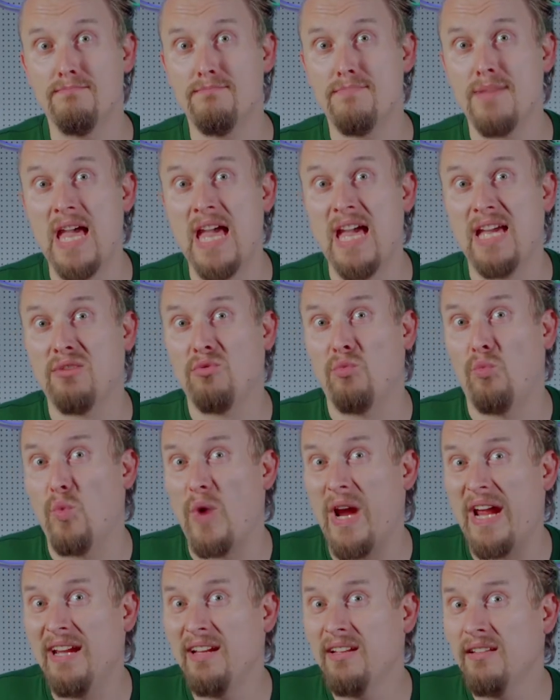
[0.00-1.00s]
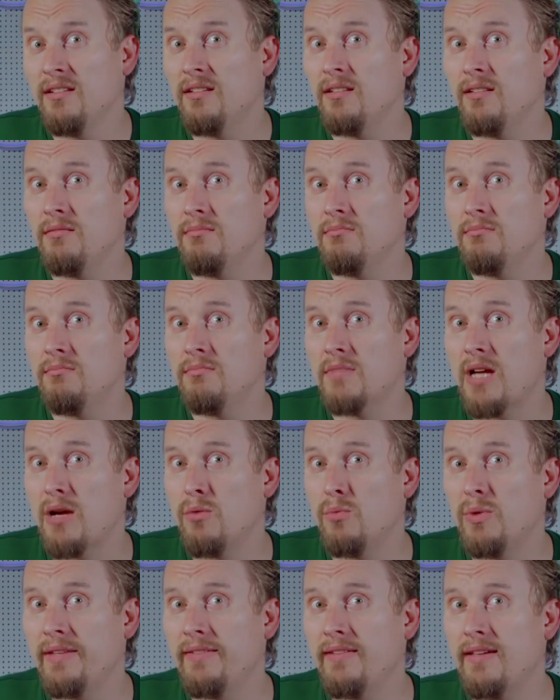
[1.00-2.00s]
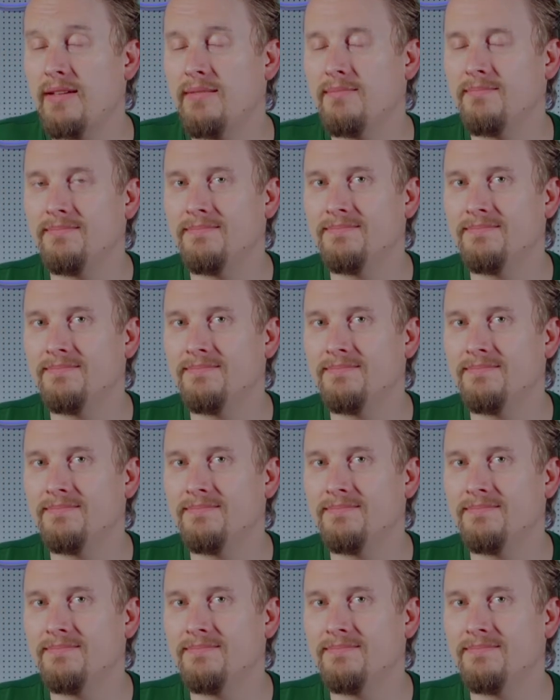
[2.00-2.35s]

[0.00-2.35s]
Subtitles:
bad ways, I would say.